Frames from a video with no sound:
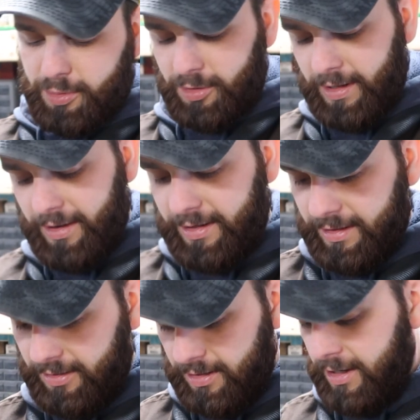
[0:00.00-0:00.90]
put down in
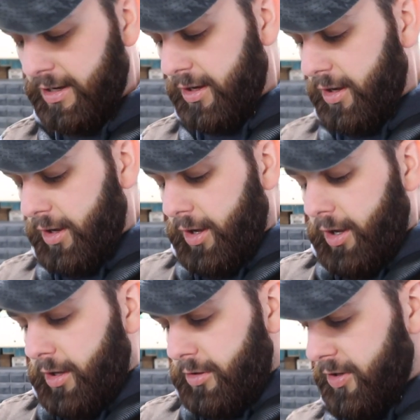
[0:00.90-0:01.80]
there.
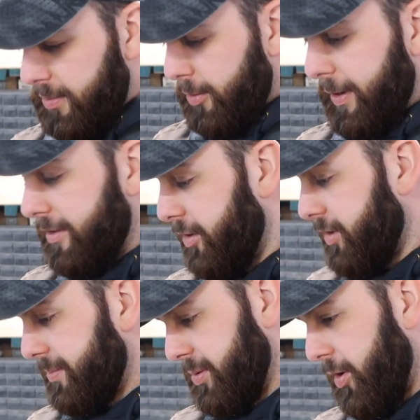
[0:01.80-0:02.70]
So I'm gonna pick those
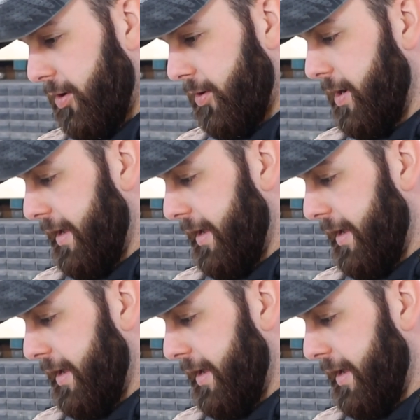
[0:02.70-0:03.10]
up tomorrow,